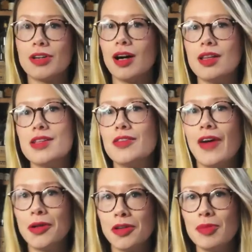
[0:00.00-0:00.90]
regardless of
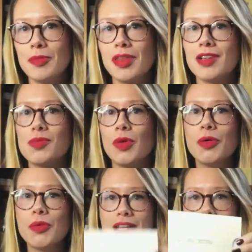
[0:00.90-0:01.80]
how long you've been with us, we
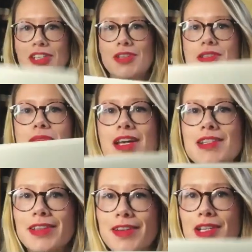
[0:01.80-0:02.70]
always send you some
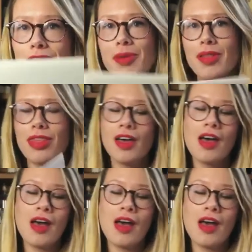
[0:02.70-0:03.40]
tasting notes every month.